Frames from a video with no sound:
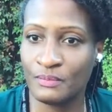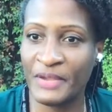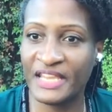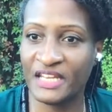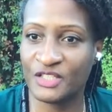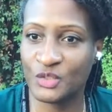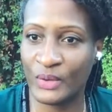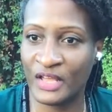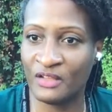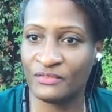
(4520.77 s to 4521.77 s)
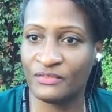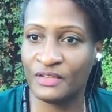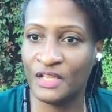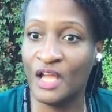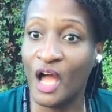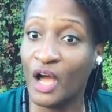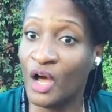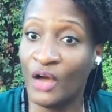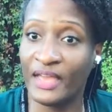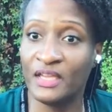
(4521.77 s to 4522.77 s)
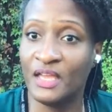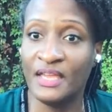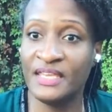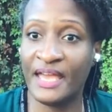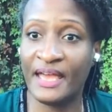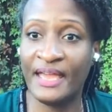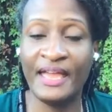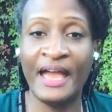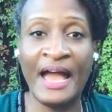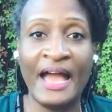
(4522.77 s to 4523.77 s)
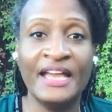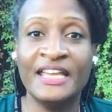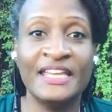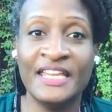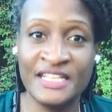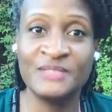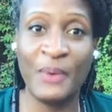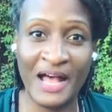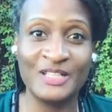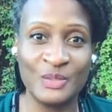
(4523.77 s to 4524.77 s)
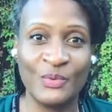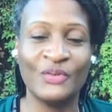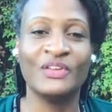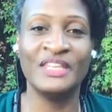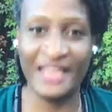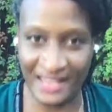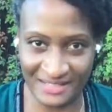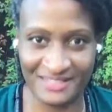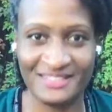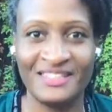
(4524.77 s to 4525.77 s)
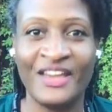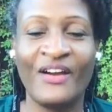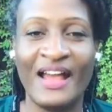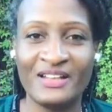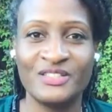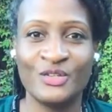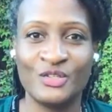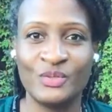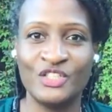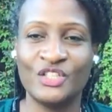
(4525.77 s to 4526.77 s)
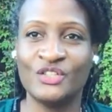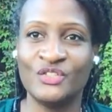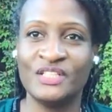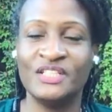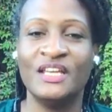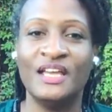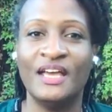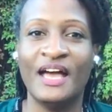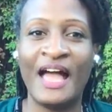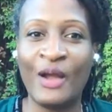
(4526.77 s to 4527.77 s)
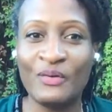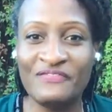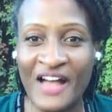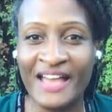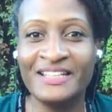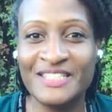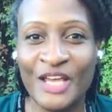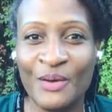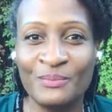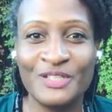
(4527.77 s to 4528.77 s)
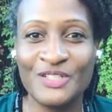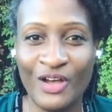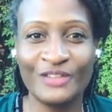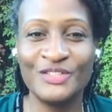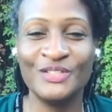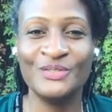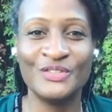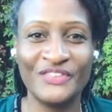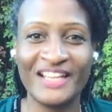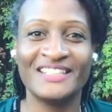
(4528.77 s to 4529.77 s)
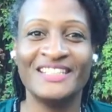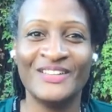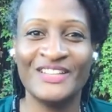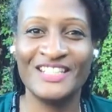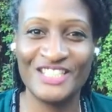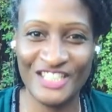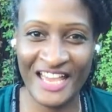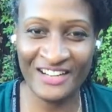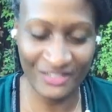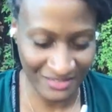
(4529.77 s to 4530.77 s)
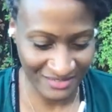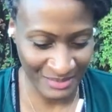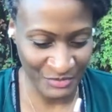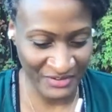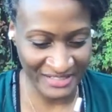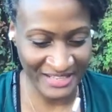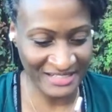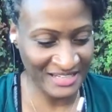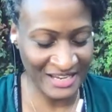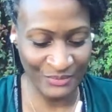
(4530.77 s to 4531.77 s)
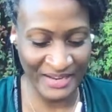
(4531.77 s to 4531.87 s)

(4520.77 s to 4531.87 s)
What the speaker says: My kid is 12. Okay, yeah, it's possible. Yes, there are house sitters with children. I will find some to talk to you directly on this channel. I'm gonna write that down.